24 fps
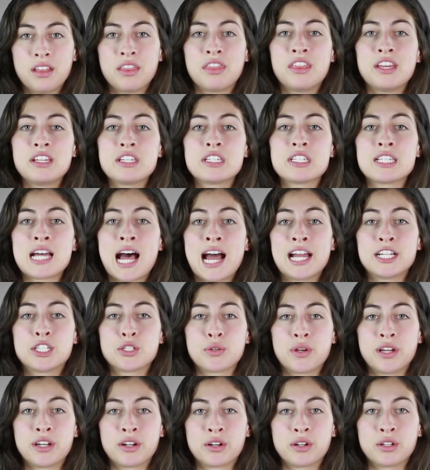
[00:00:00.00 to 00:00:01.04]
This
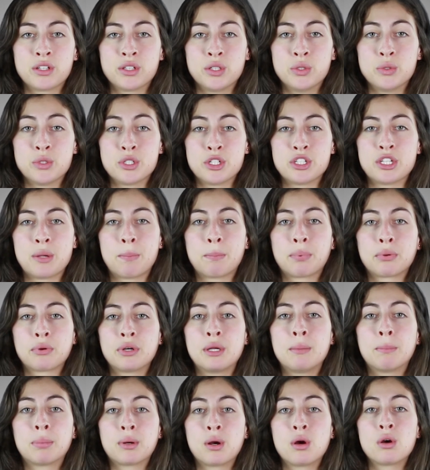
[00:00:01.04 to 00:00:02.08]
titrator uses a
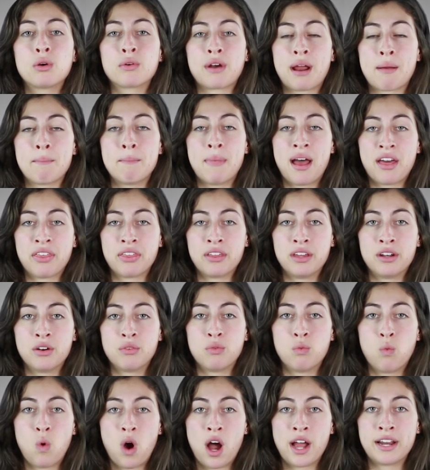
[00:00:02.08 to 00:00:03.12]
pre-programmed method
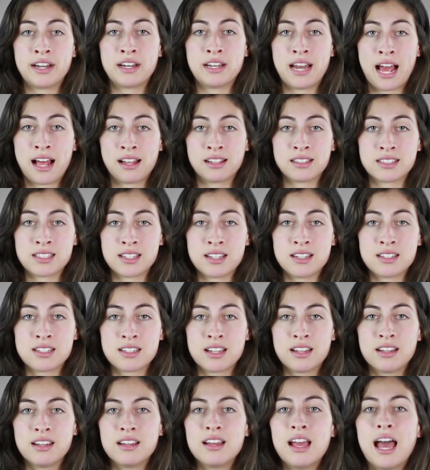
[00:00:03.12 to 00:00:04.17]
of wine analysis
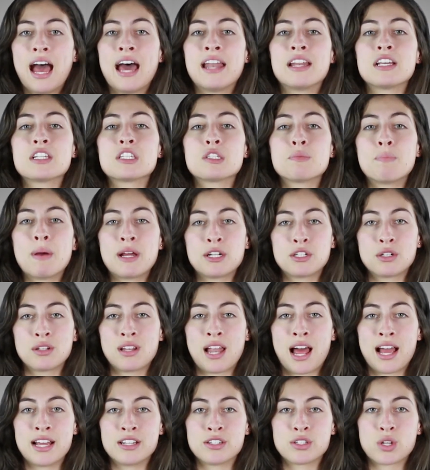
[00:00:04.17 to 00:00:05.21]
and a
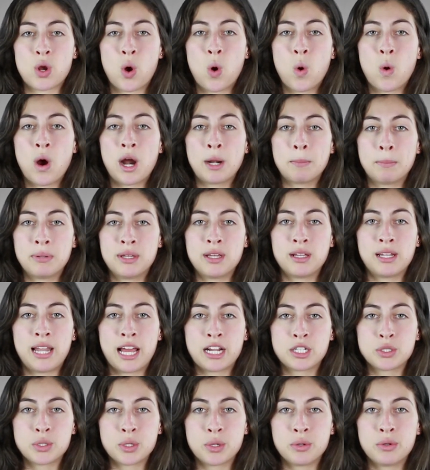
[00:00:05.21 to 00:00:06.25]
specialized ORP
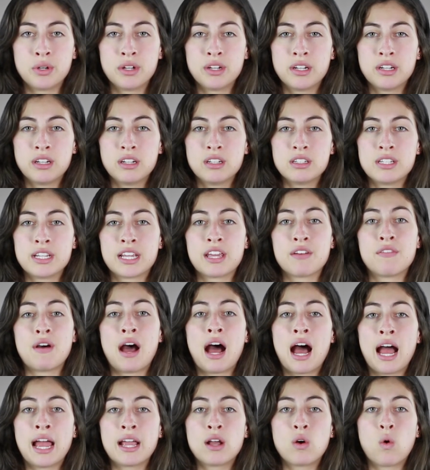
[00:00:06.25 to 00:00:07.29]
electrode to give
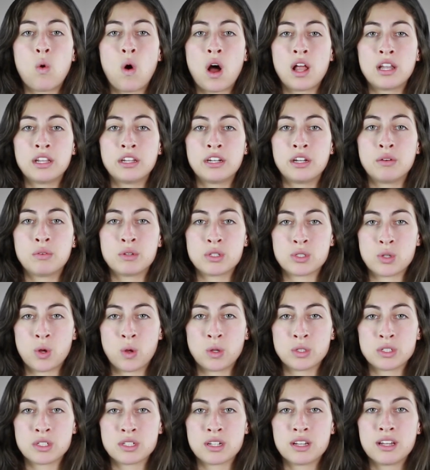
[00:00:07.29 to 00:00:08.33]
high-quality
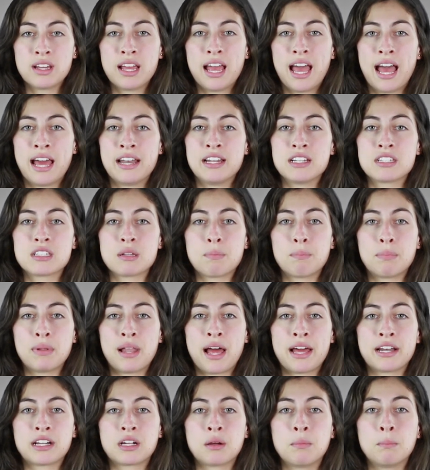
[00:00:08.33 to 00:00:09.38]
results and is
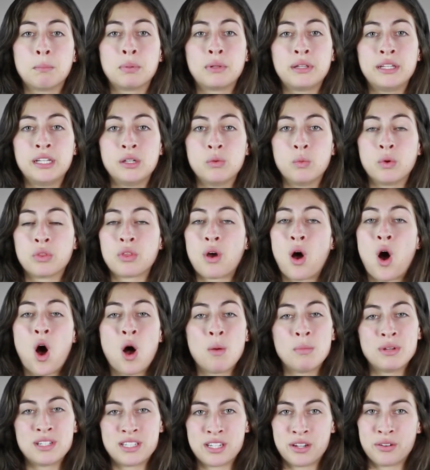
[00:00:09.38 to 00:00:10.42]
supplied complete with all
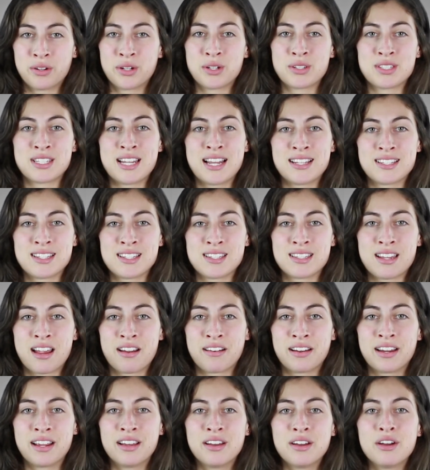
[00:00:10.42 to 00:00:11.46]
materials
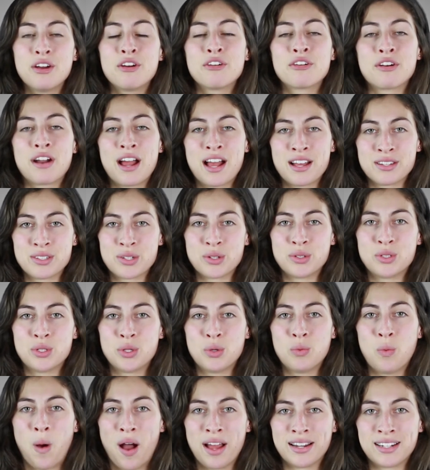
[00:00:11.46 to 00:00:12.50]
necessary for
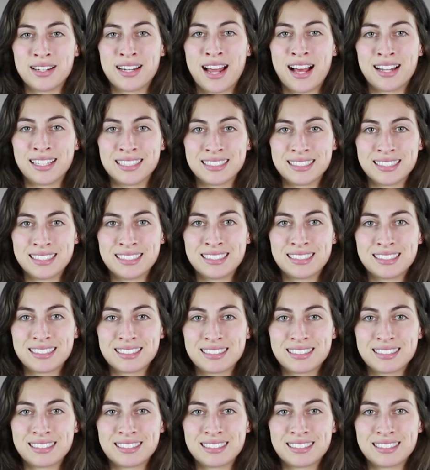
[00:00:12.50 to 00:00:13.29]
SO2 wine analysis.